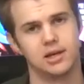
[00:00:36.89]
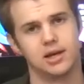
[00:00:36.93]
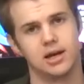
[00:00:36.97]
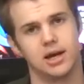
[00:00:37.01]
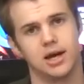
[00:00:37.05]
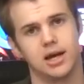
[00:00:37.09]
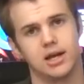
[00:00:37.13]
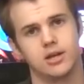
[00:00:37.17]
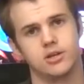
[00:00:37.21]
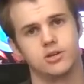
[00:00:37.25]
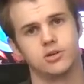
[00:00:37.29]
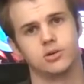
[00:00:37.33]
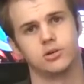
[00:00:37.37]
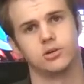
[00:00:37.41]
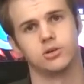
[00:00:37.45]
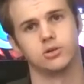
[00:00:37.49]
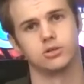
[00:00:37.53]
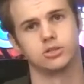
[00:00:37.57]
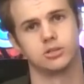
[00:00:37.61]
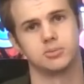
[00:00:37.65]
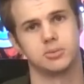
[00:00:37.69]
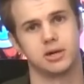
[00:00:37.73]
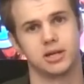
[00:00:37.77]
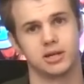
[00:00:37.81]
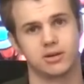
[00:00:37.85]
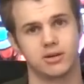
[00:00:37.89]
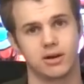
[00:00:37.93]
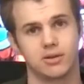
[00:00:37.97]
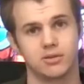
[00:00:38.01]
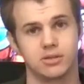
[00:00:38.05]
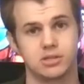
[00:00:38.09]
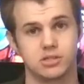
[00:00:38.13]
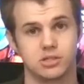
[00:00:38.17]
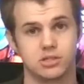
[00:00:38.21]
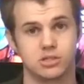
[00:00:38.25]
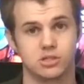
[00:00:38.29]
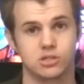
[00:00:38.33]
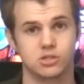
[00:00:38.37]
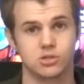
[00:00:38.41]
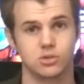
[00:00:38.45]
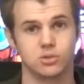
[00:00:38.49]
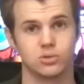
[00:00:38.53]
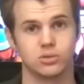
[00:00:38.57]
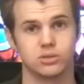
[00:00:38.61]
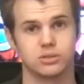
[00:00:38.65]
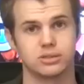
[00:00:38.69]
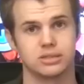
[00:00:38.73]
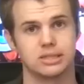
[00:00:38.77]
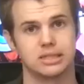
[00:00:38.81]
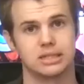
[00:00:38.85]
And you'll also be able to grab these in
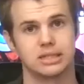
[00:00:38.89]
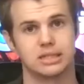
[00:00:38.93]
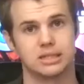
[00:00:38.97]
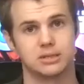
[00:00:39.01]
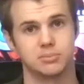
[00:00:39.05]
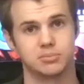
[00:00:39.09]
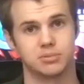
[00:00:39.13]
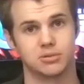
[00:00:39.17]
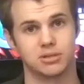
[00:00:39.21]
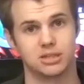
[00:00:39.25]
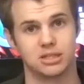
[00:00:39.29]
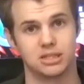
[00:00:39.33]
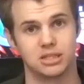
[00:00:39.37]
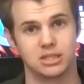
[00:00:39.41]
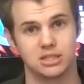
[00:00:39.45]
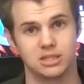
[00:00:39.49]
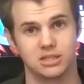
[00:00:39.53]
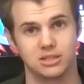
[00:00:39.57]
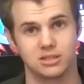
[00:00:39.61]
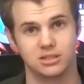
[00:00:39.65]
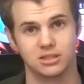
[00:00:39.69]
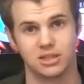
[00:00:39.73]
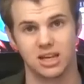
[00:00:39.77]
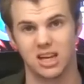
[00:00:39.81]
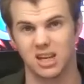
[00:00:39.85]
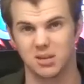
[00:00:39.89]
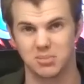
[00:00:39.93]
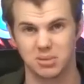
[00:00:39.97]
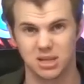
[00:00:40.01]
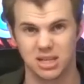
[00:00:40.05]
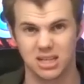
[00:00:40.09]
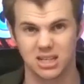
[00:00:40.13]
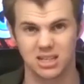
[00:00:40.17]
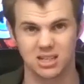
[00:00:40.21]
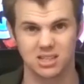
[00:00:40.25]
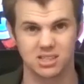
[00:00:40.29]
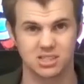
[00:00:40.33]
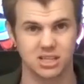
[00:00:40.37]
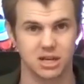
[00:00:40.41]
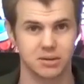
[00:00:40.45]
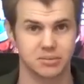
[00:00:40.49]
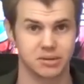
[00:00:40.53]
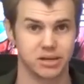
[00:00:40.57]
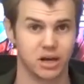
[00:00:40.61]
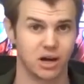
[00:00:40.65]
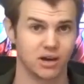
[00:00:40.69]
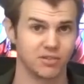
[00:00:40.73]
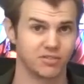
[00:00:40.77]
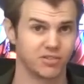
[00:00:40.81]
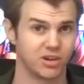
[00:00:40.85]
stores, probably EB,
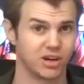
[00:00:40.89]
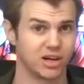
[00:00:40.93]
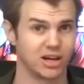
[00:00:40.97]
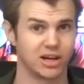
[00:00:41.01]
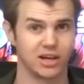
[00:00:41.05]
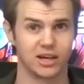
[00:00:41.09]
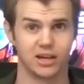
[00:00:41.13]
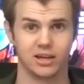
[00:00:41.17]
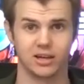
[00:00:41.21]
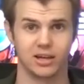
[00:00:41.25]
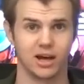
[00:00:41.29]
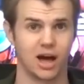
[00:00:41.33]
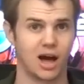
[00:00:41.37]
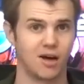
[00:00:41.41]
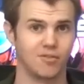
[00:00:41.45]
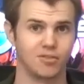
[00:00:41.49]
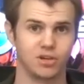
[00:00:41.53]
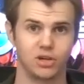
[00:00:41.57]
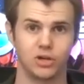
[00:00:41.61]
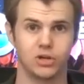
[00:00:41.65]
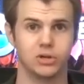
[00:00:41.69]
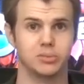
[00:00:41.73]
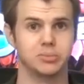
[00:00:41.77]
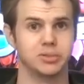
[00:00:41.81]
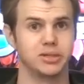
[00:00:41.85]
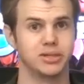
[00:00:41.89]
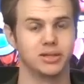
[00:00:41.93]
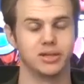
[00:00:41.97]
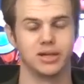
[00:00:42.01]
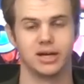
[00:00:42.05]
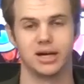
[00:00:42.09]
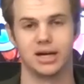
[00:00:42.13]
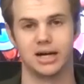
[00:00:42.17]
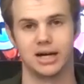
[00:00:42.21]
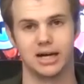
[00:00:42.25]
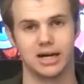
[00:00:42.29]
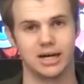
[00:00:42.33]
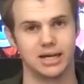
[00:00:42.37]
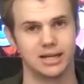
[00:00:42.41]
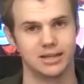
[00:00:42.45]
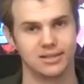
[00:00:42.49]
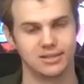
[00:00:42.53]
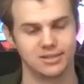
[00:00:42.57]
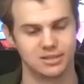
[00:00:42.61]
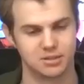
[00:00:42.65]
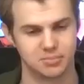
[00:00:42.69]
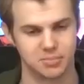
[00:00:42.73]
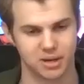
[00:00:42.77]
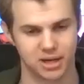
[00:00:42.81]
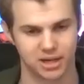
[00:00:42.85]
JB Hi-Fi, Harvey Norman,
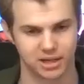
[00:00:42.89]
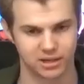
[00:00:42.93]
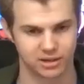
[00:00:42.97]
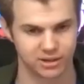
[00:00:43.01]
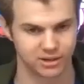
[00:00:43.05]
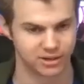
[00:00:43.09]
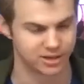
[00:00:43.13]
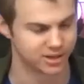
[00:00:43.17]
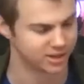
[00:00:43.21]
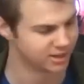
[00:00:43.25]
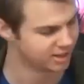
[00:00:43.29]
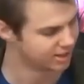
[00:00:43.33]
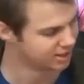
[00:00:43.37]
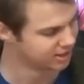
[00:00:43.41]
depending on